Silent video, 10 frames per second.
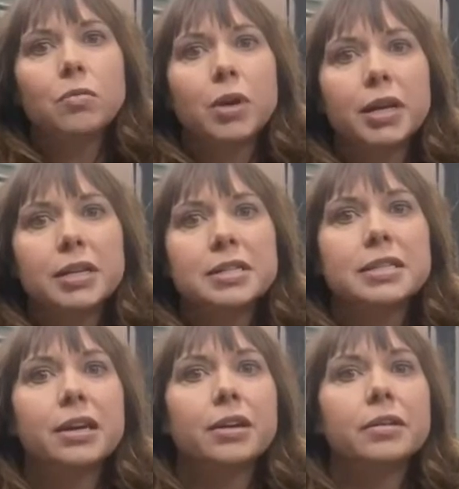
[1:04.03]
to
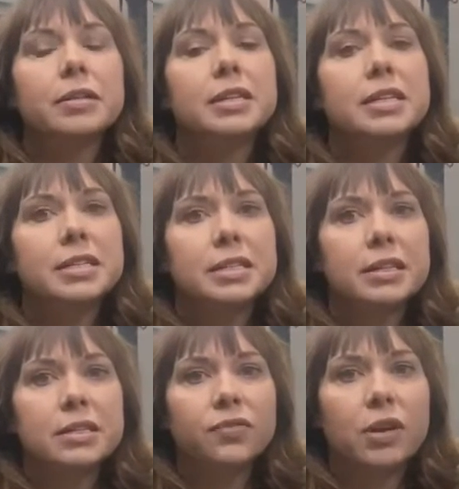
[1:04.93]
consider the
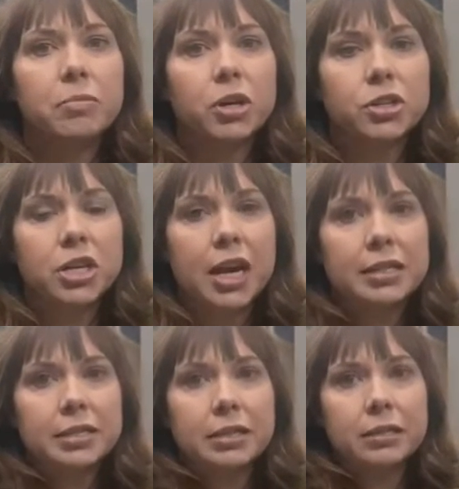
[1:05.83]
distance from your
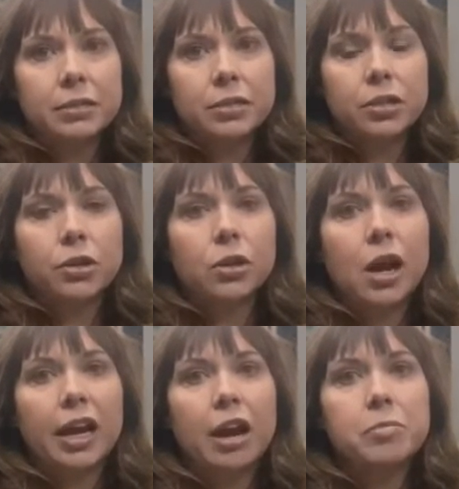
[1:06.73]
chest to your
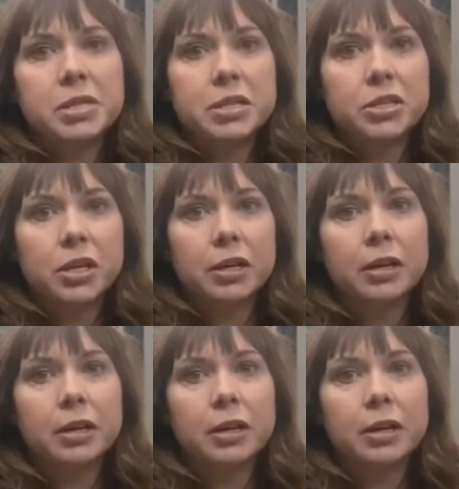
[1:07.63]
lockout position.